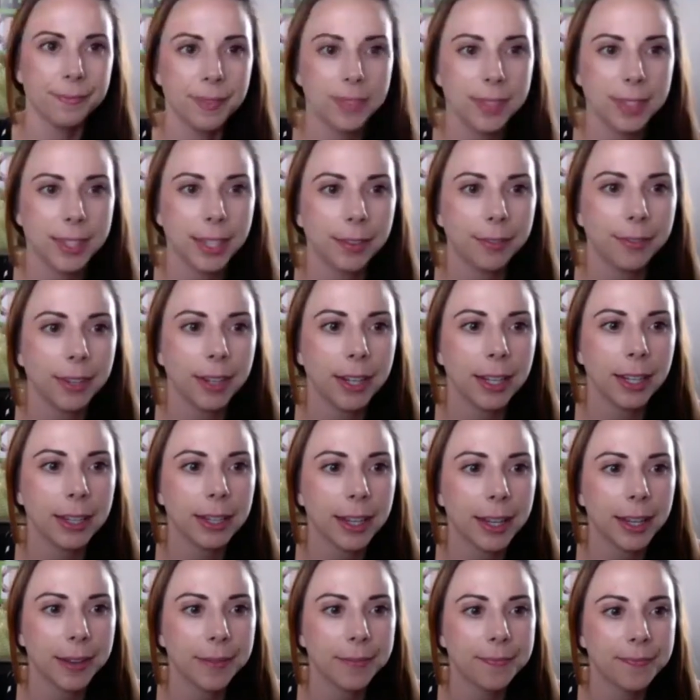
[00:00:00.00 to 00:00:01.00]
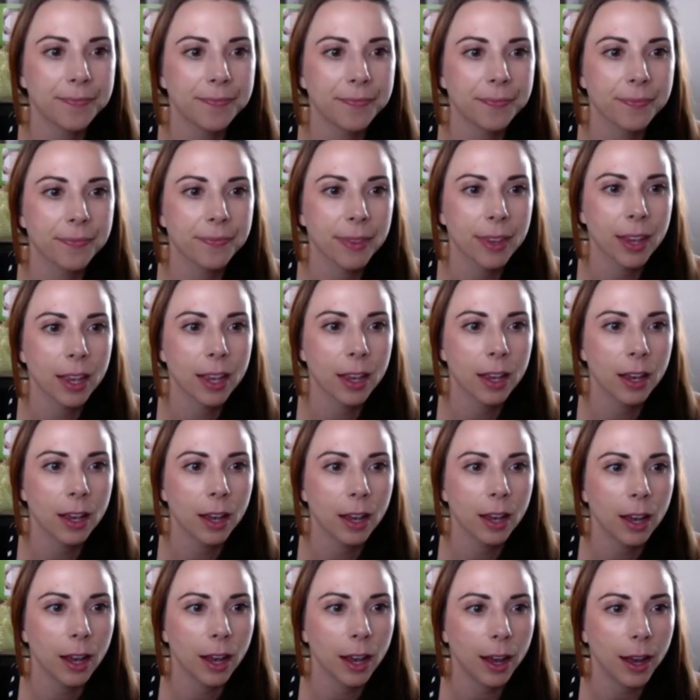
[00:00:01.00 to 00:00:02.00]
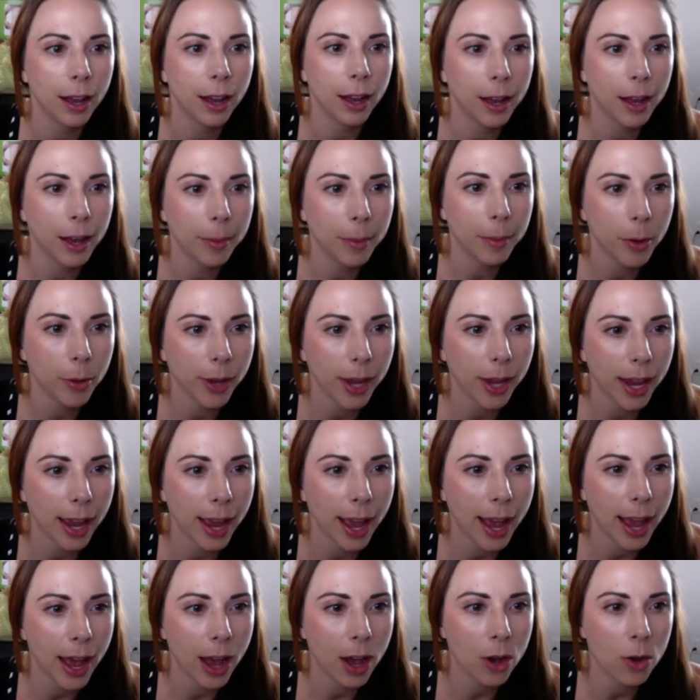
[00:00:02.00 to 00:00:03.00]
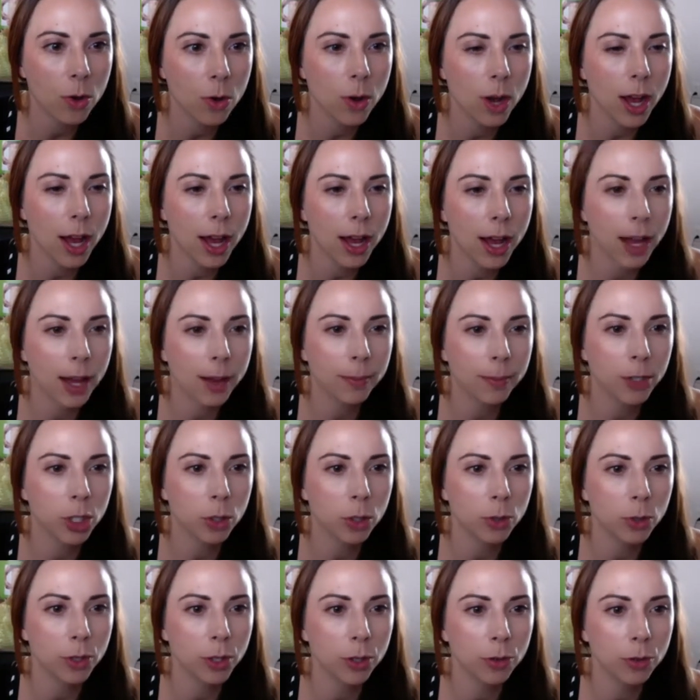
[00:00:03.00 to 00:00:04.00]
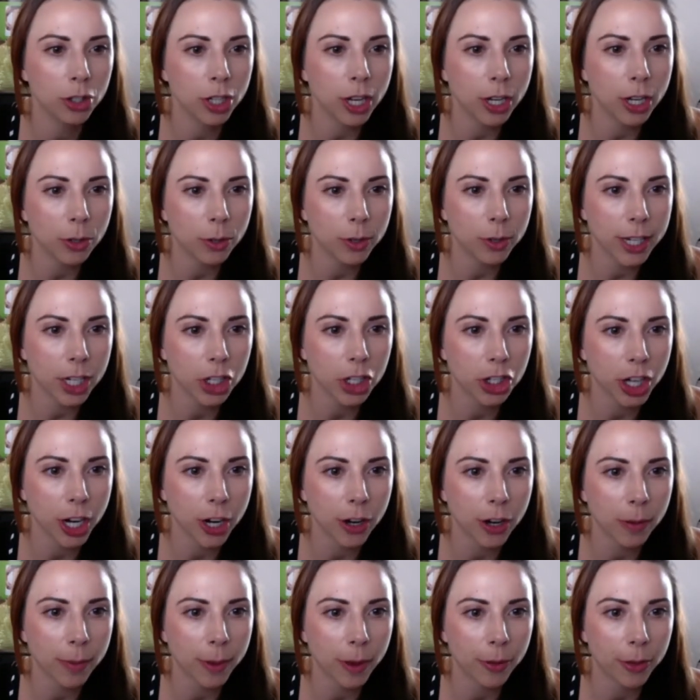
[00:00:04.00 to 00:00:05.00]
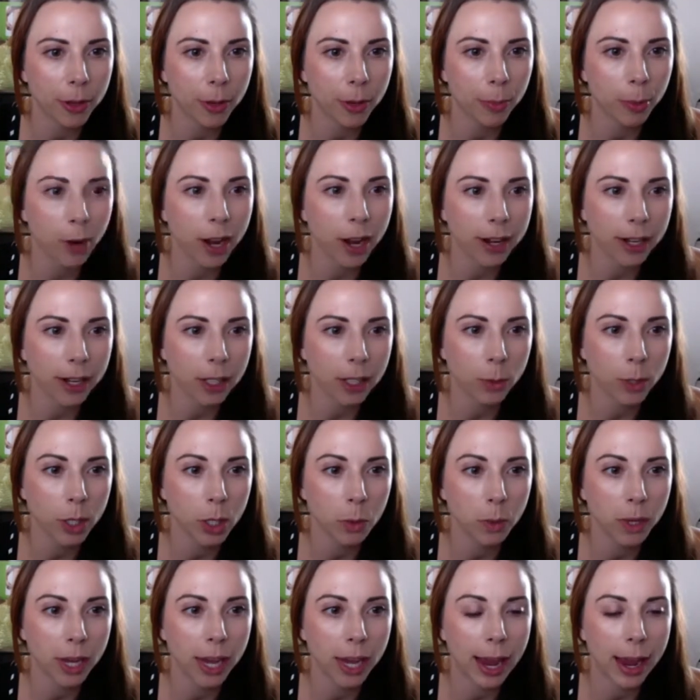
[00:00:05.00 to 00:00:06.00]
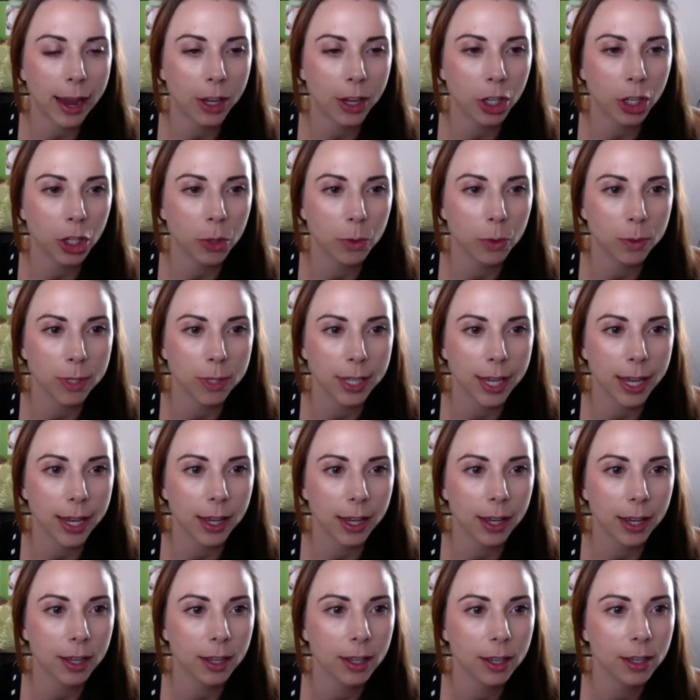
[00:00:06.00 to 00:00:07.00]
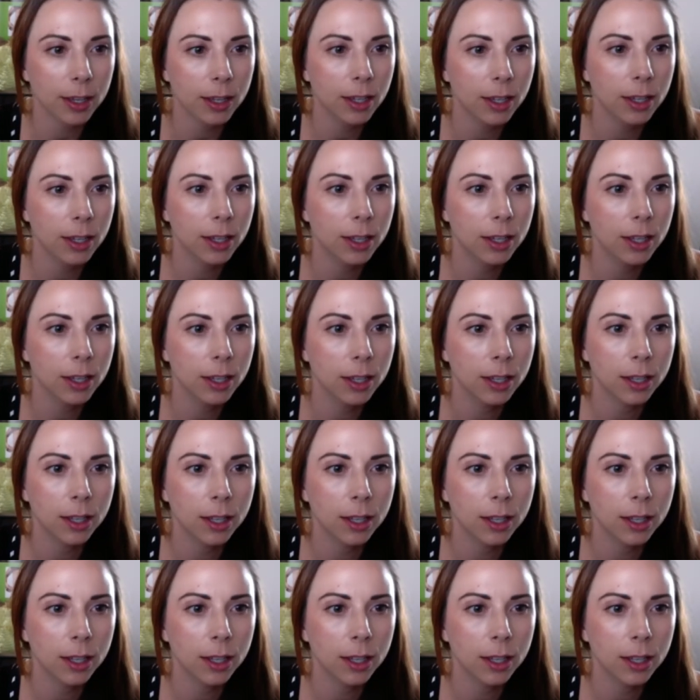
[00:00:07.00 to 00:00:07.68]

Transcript: Definitely. Okay, how do you generally share about the product when you can't use it?